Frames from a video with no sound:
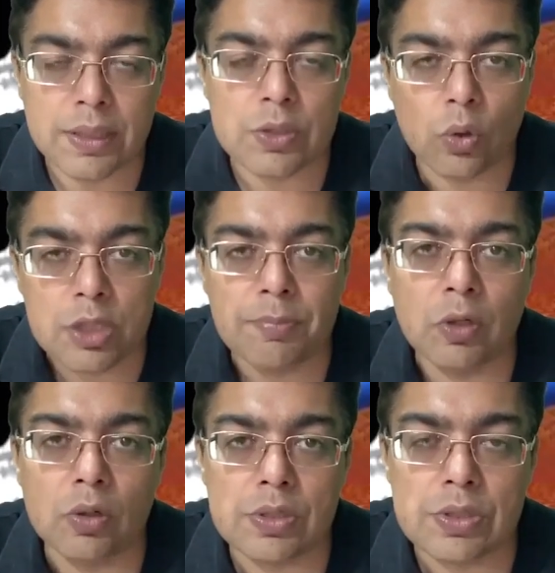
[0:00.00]
It's caused
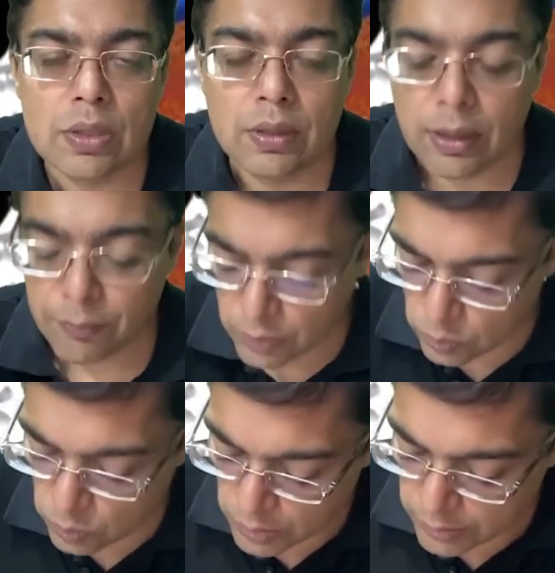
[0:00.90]
because that we
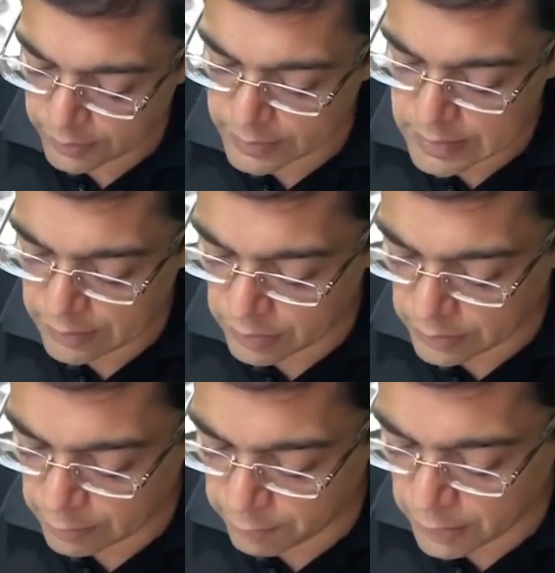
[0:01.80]
know it is having a
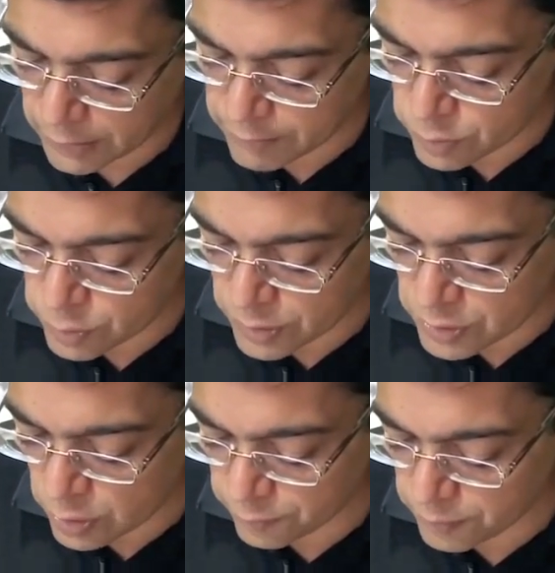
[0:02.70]
definitive
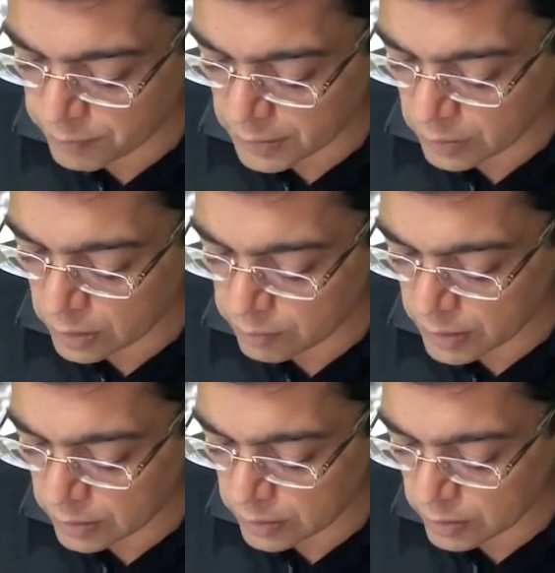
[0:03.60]
association of a particular
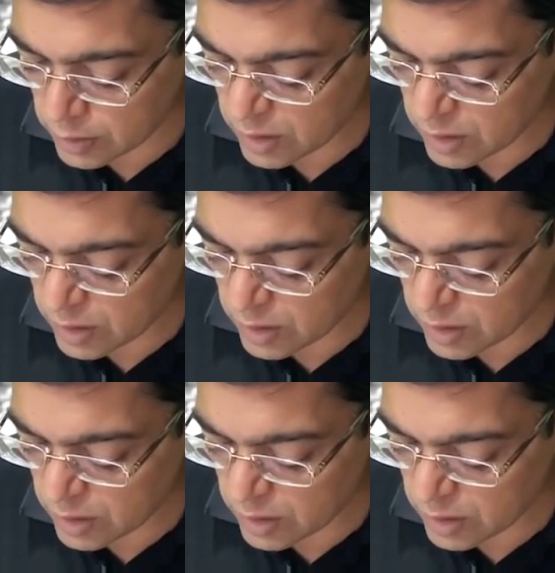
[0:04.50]
marker